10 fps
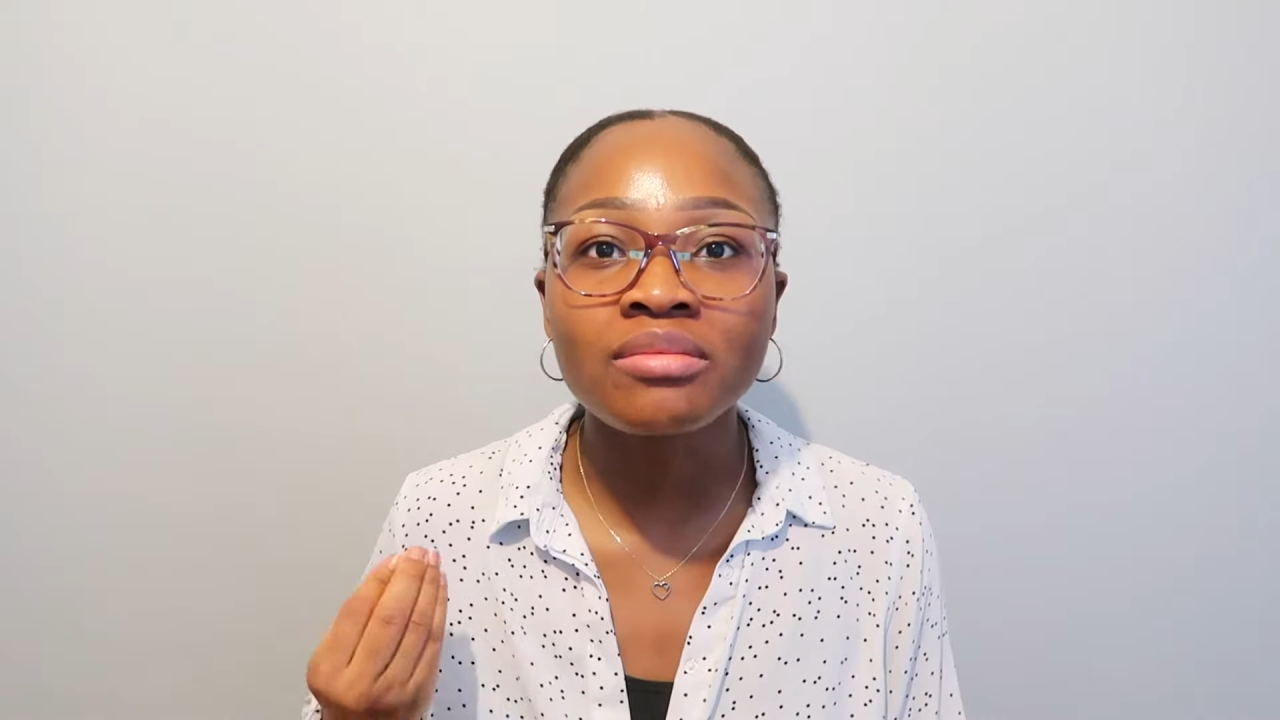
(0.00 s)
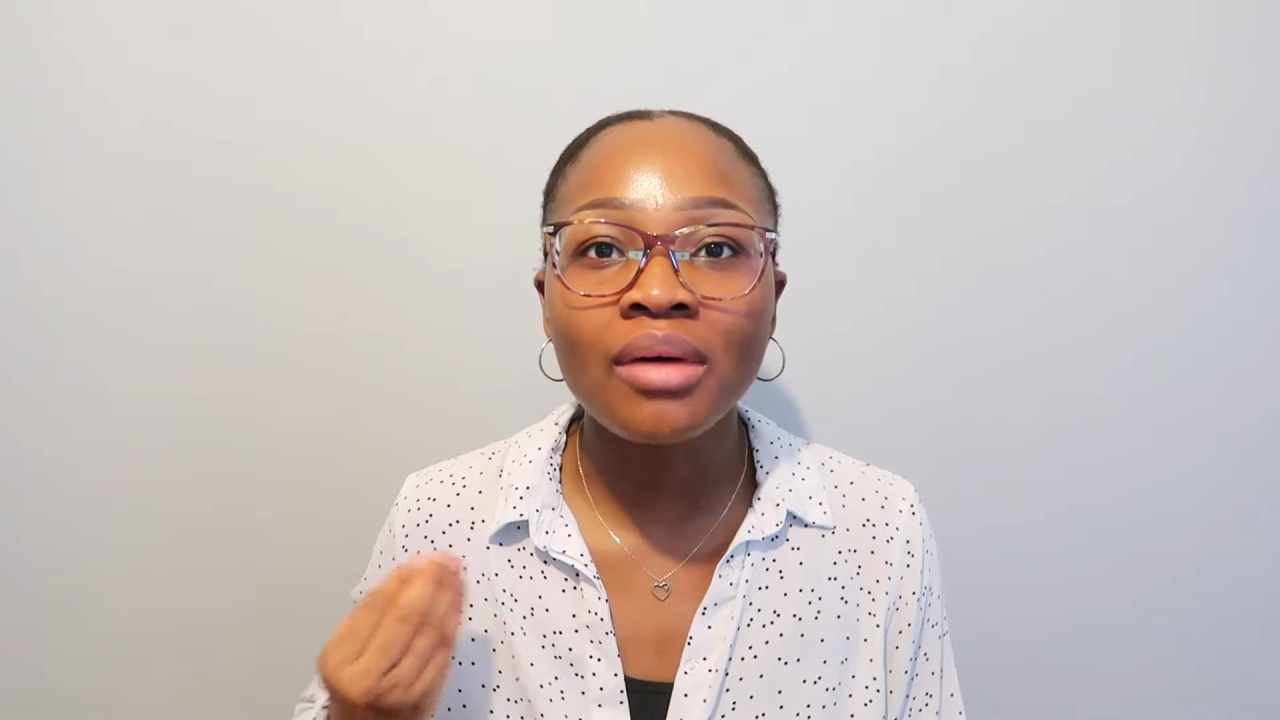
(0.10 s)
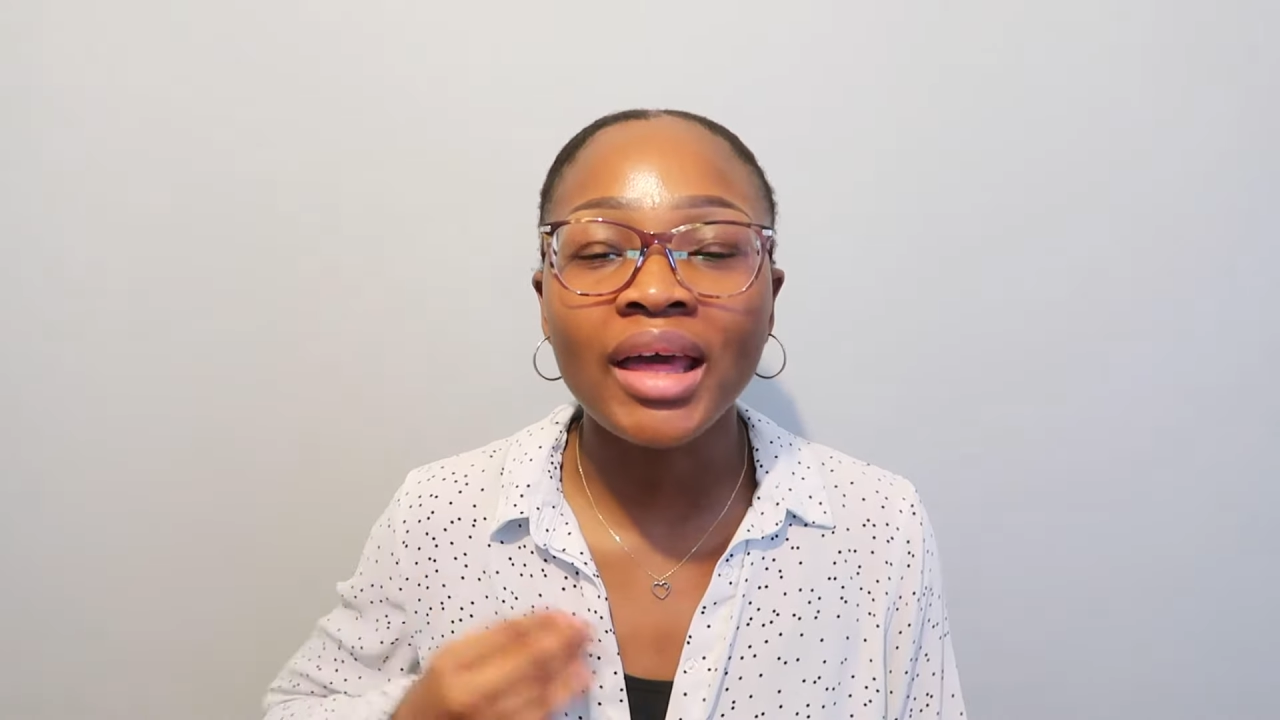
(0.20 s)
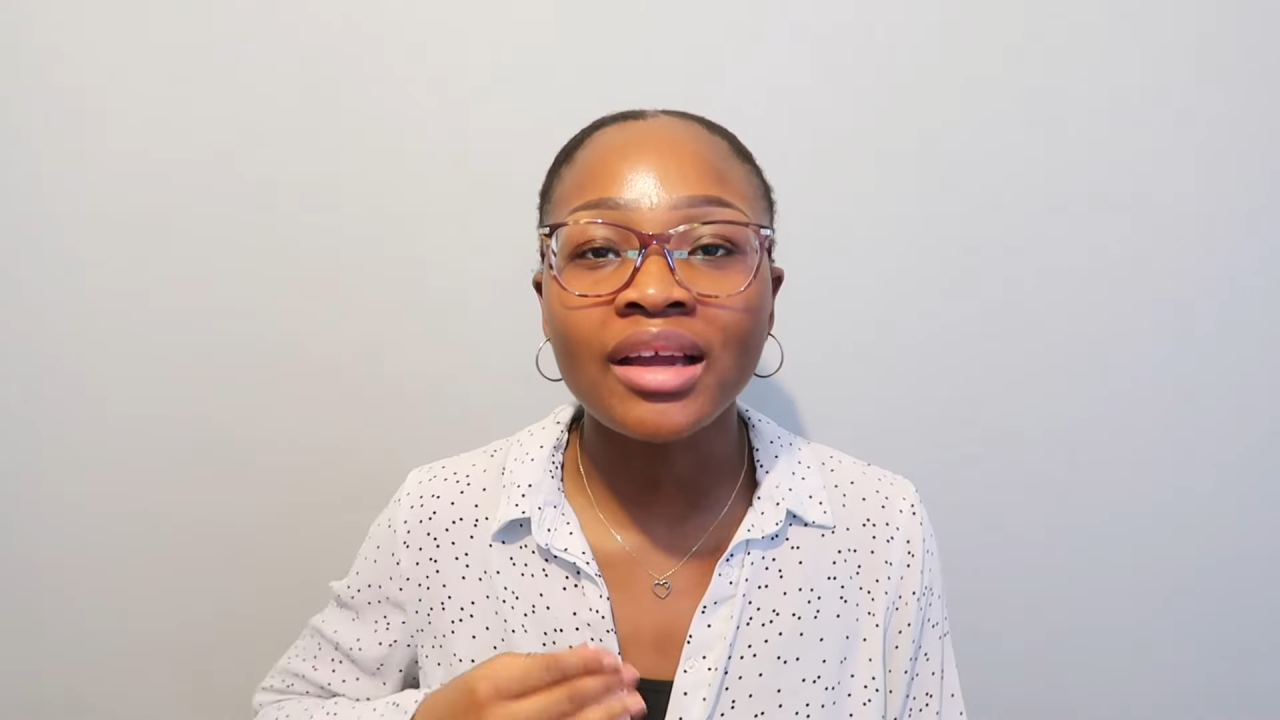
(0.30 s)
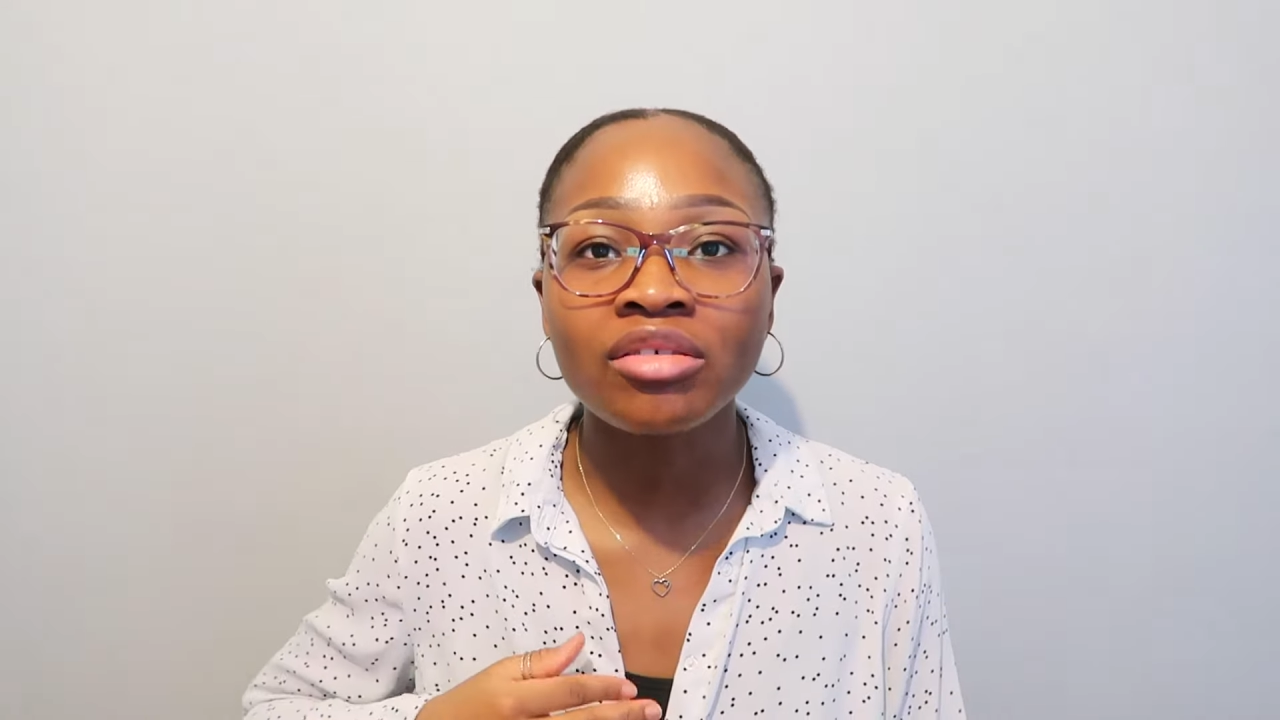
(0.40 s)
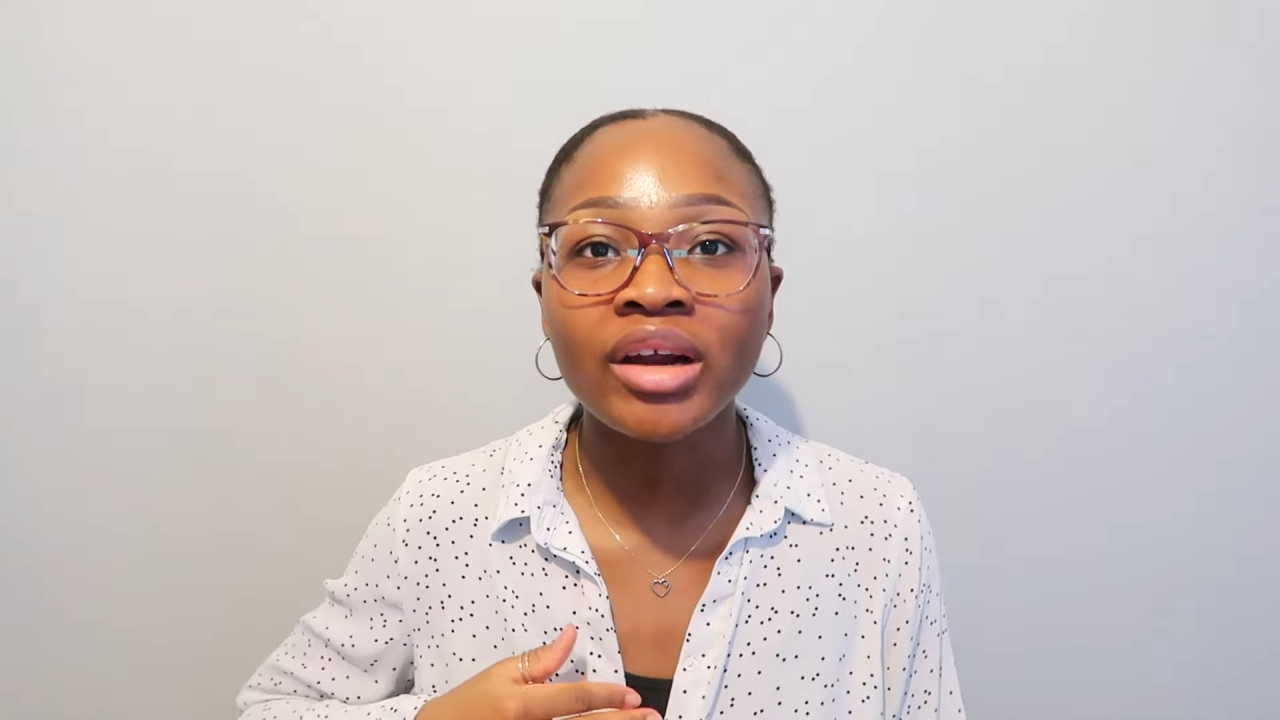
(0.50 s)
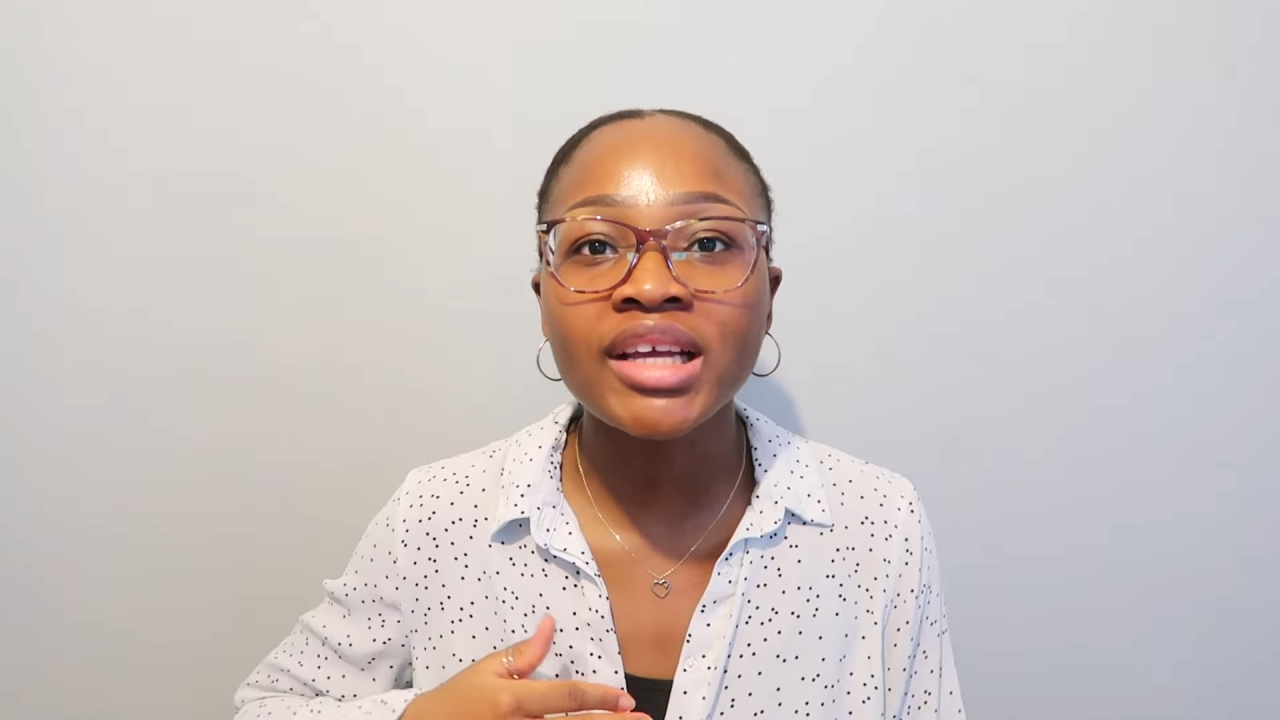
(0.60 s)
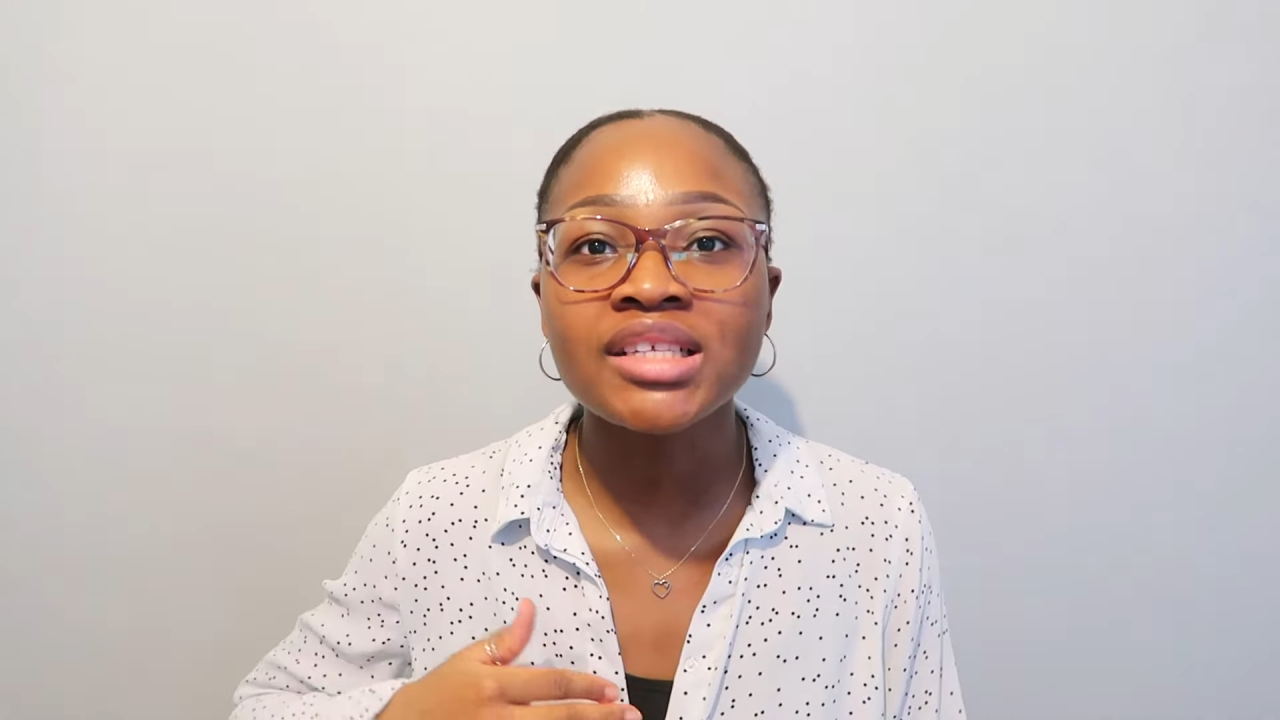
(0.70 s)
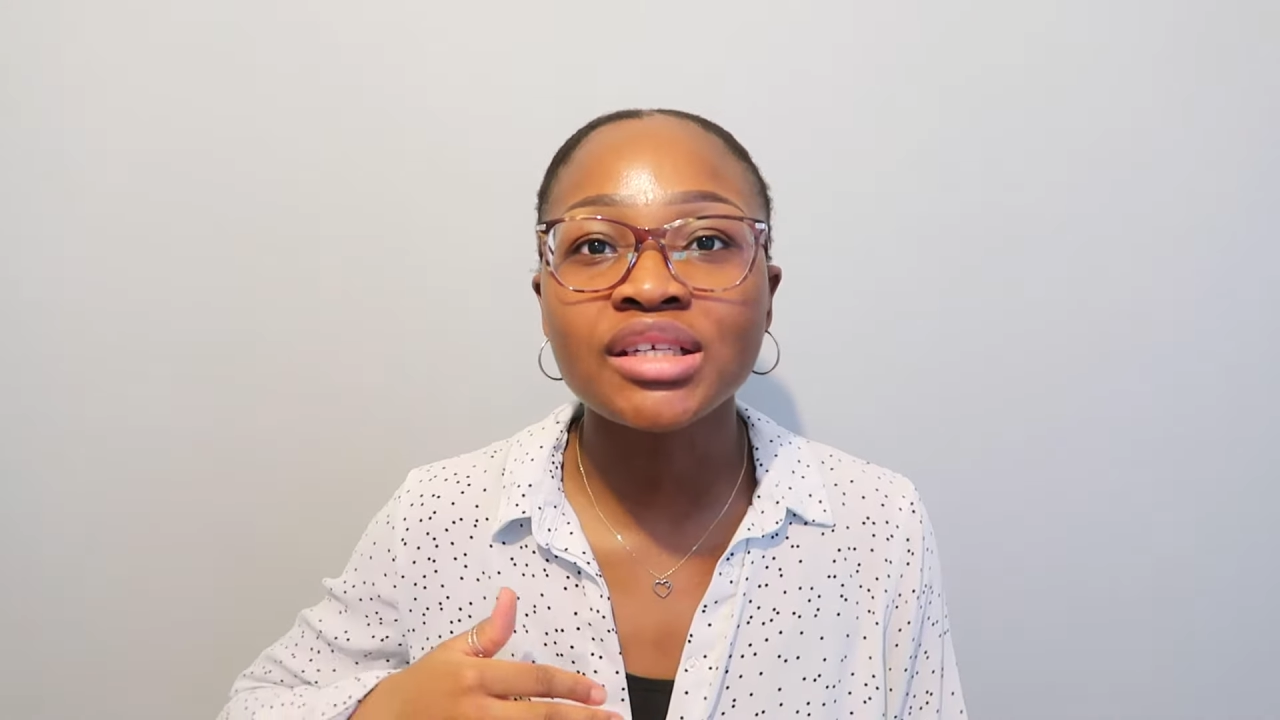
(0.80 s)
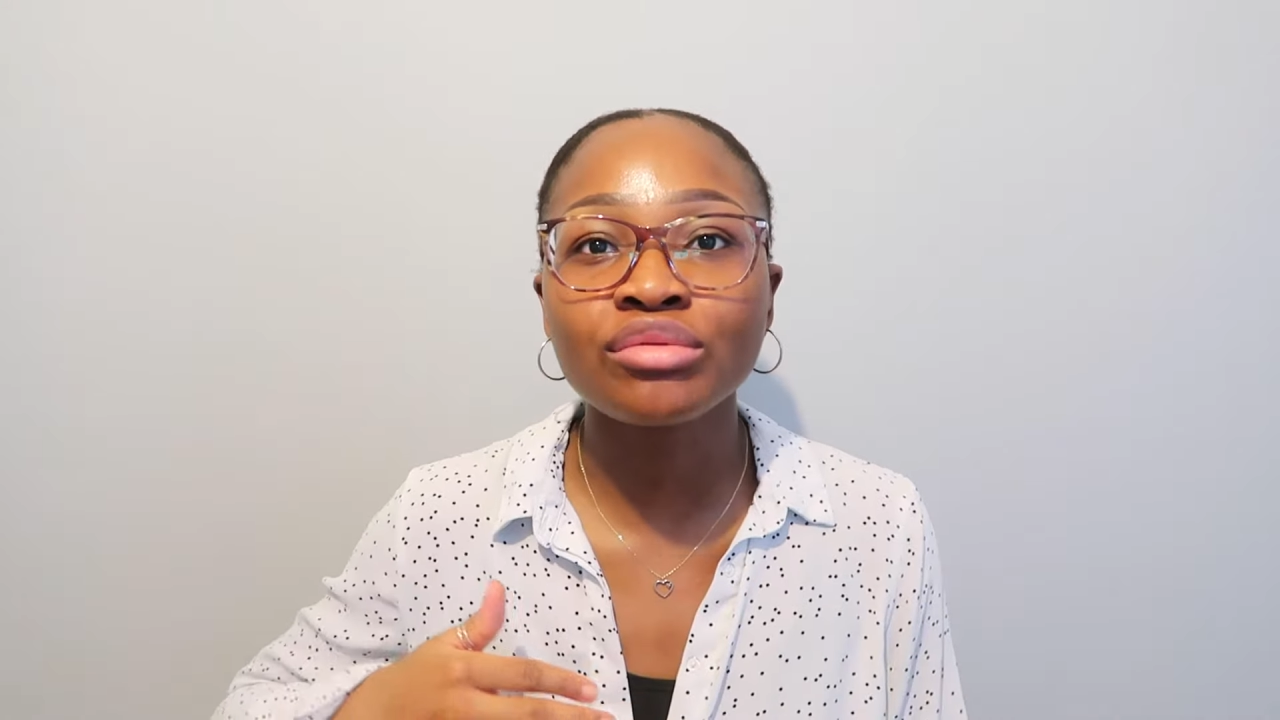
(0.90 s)
my
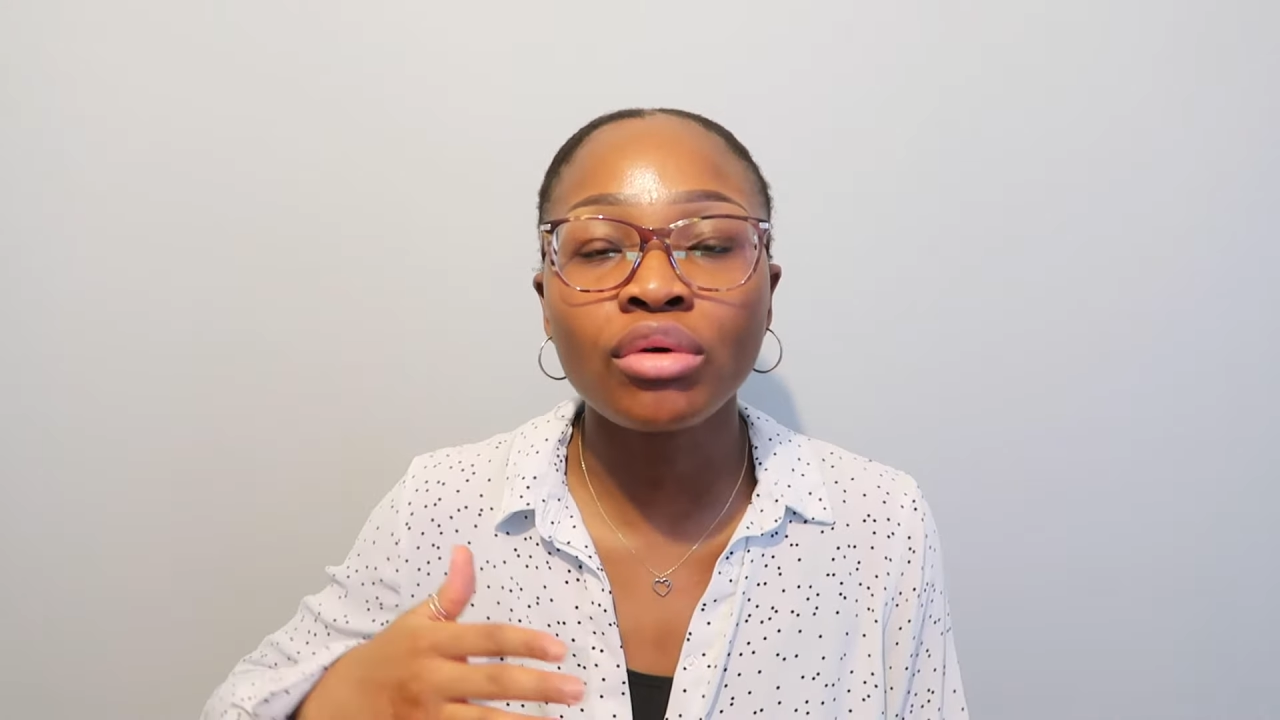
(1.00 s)
crazy